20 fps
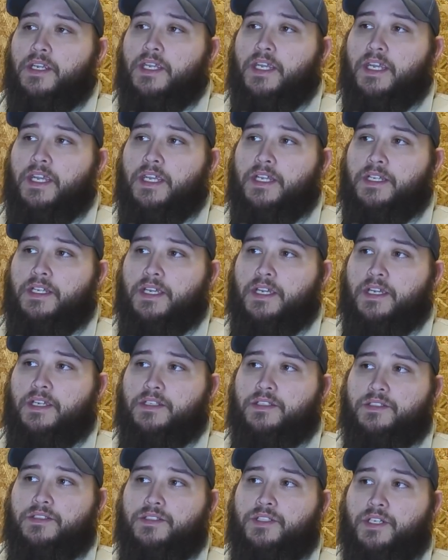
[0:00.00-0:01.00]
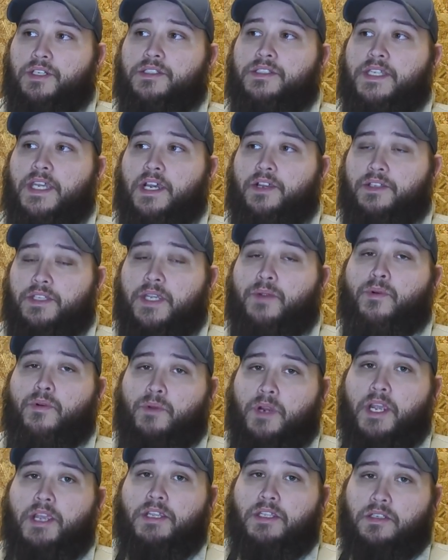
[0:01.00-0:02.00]
And turns out they were
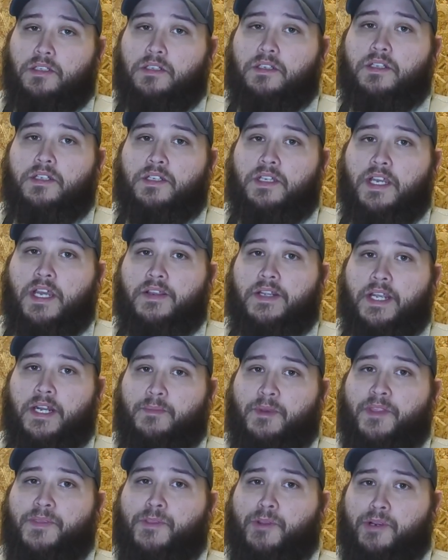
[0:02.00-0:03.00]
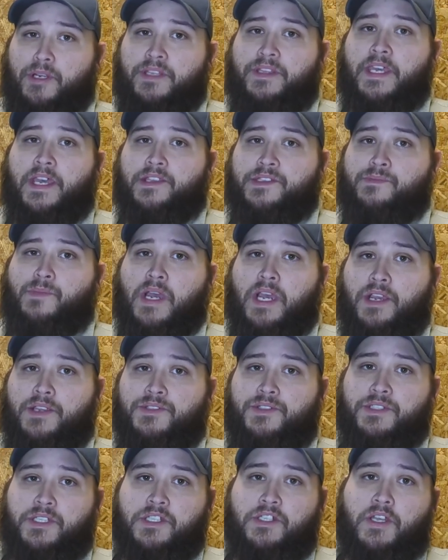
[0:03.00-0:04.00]
right. I got about 30,000 miles
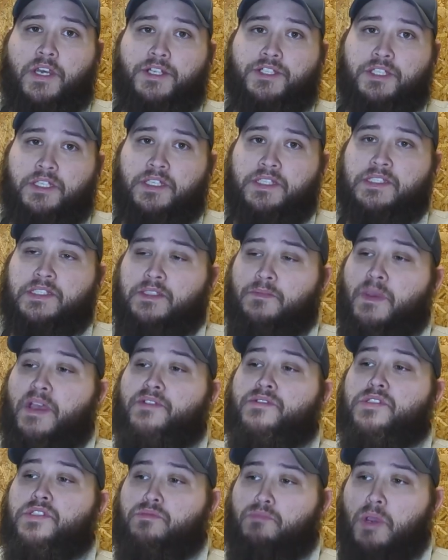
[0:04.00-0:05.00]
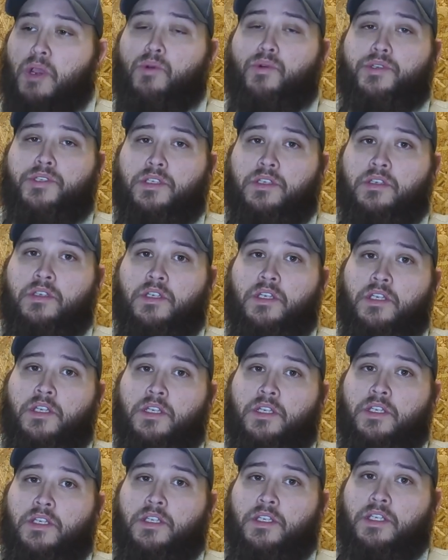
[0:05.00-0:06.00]
on the clutch and it's about smoked.
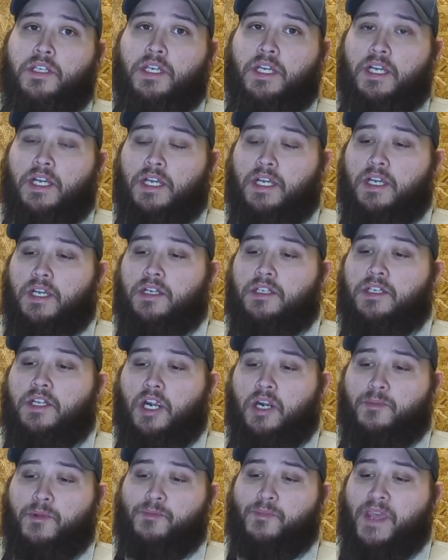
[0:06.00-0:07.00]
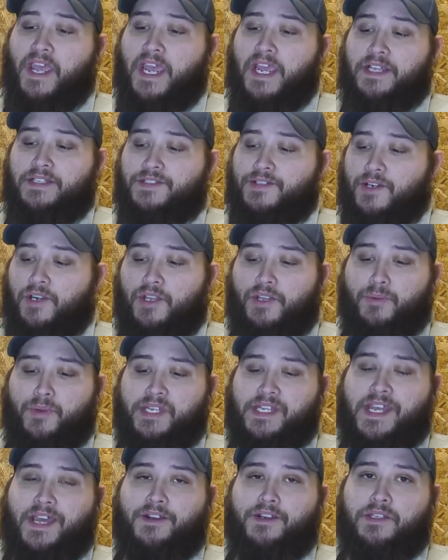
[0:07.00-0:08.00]
Carbon pads are all the way
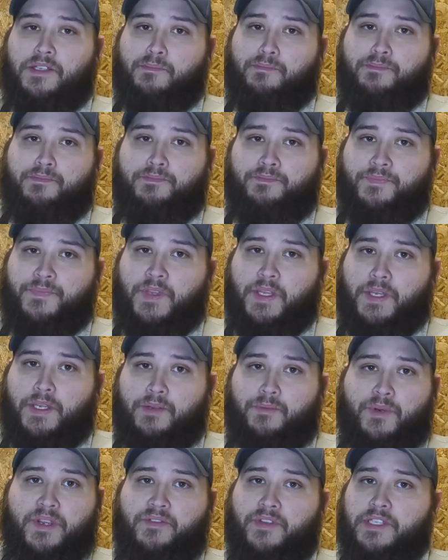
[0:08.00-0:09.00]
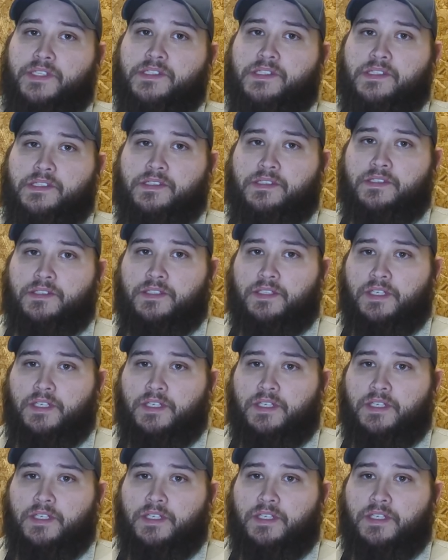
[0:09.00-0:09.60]
down to the rivets.